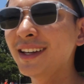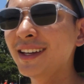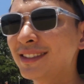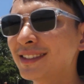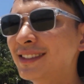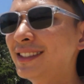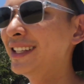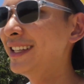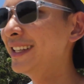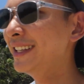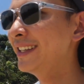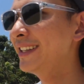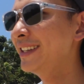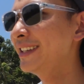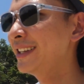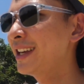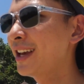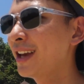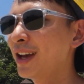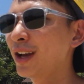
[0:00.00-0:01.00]
Besides
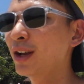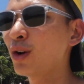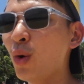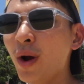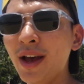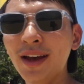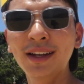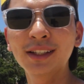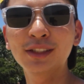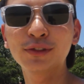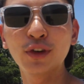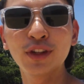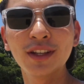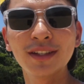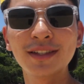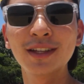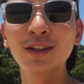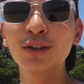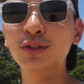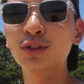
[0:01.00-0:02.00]
the quest for the
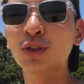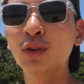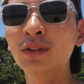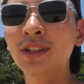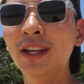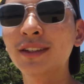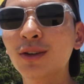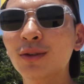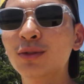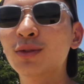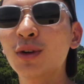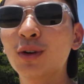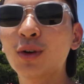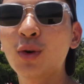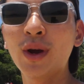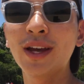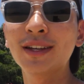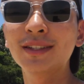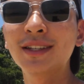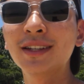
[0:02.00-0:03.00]
Sinnoh Stone, there's also a
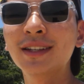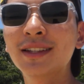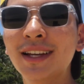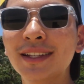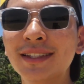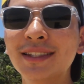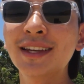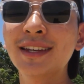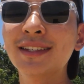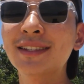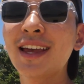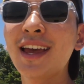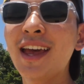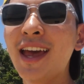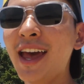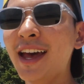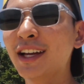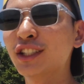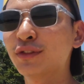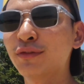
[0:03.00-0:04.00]
quest here that says
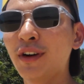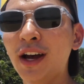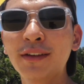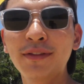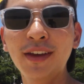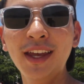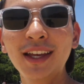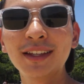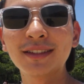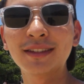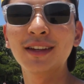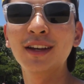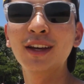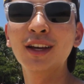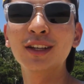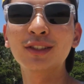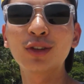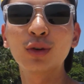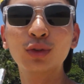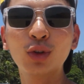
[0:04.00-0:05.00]
hatch 5 eggs.
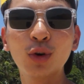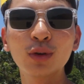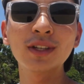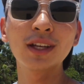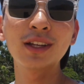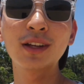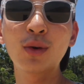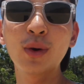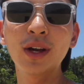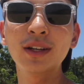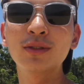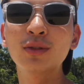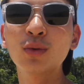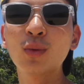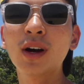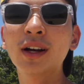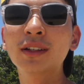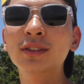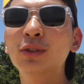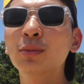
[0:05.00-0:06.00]
So those are the quests you
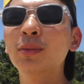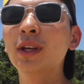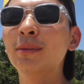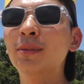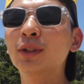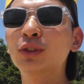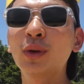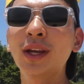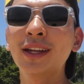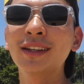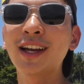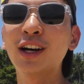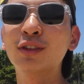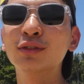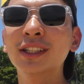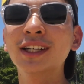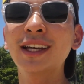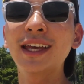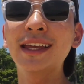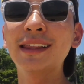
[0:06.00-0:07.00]
want to be able to
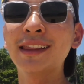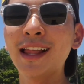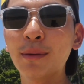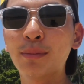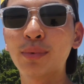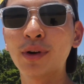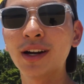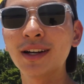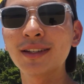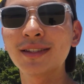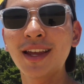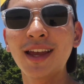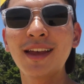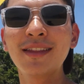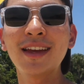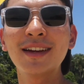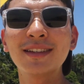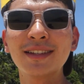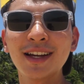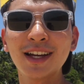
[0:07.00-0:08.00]
encounter a Lapras
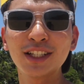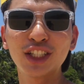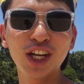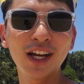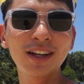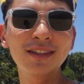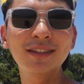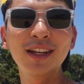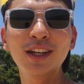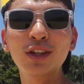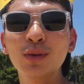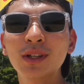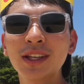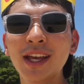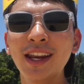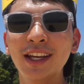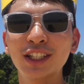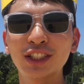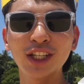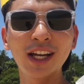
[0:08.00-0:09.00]
and there's a chance that you will
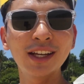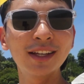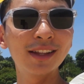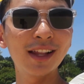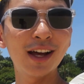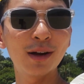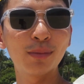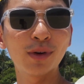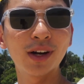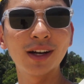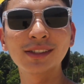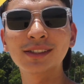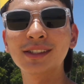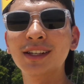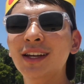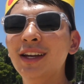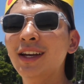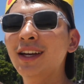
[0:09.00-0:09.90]
get a shiny Lapras.